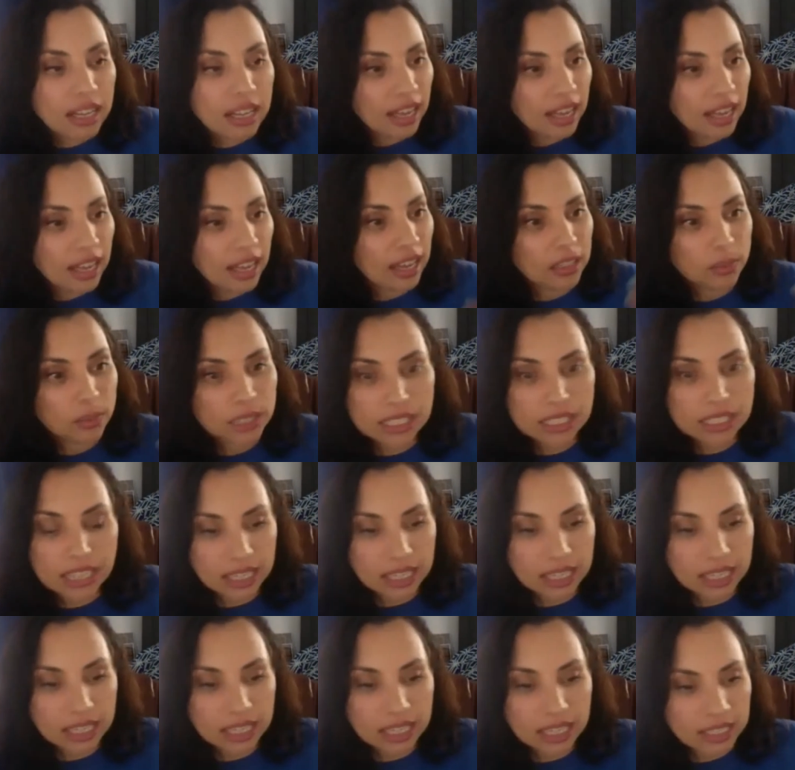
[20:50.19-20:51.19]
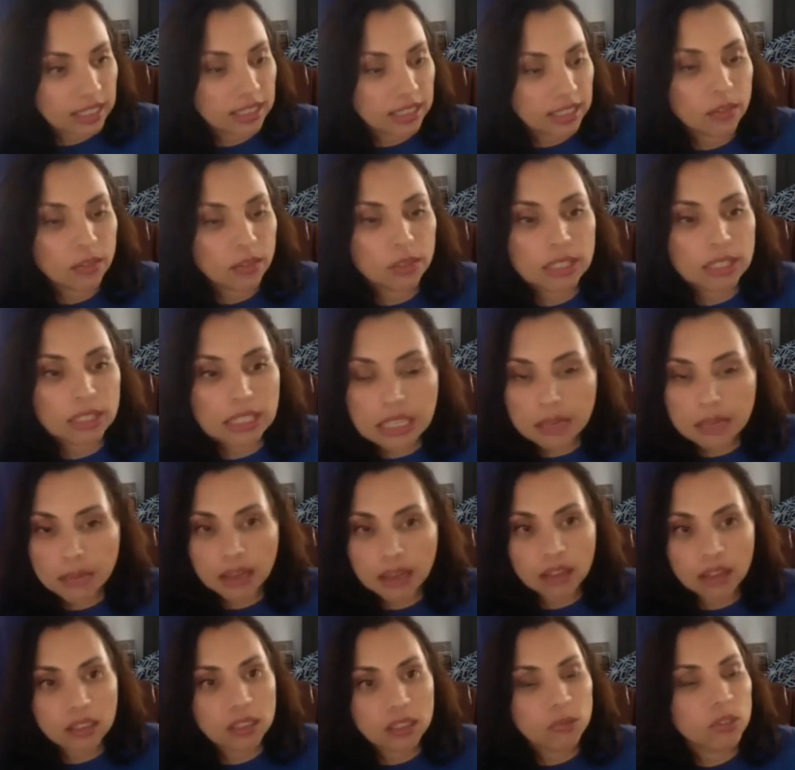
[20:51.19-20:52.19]
And it was texts, and it was
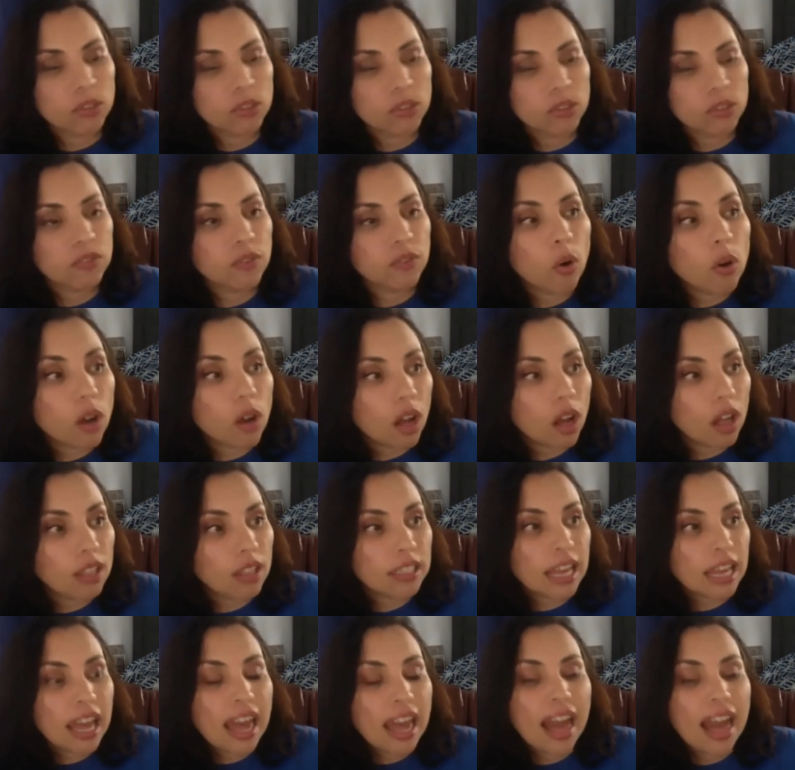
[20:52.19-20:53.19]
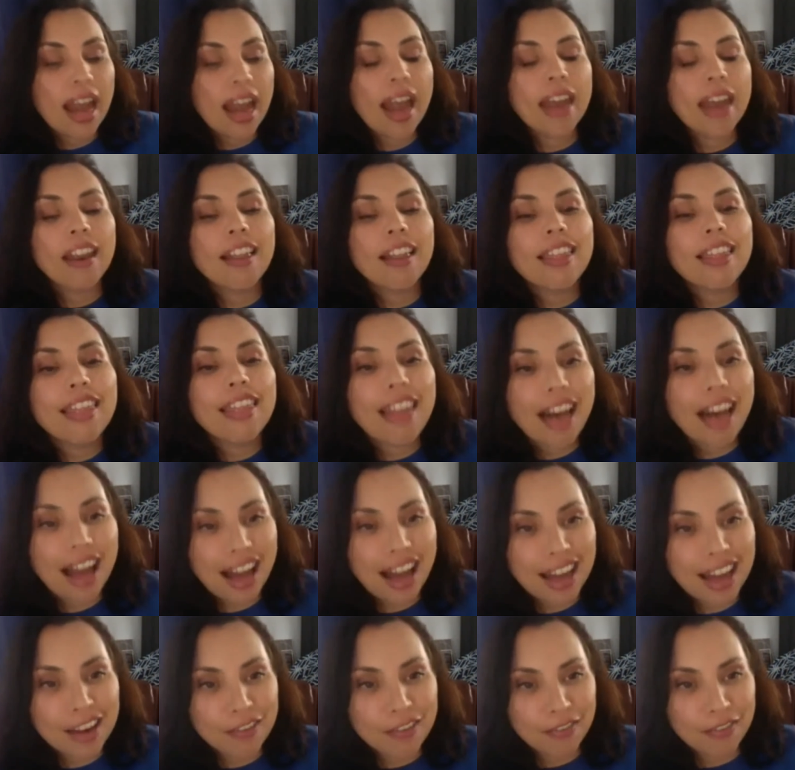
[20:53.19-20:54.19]
emails, and it was phone calls, and a
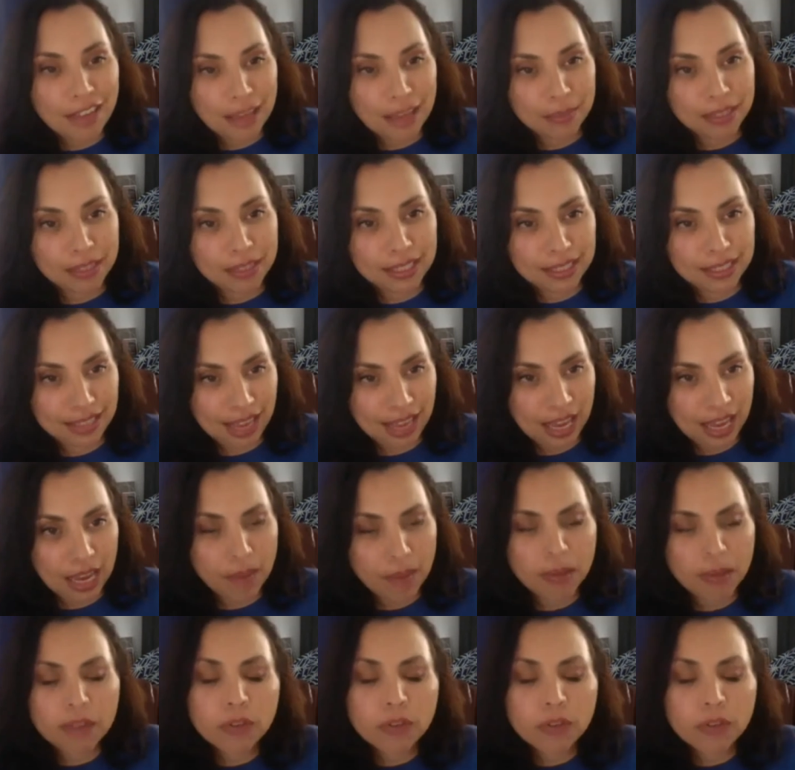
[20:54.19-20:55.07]
lot of families came.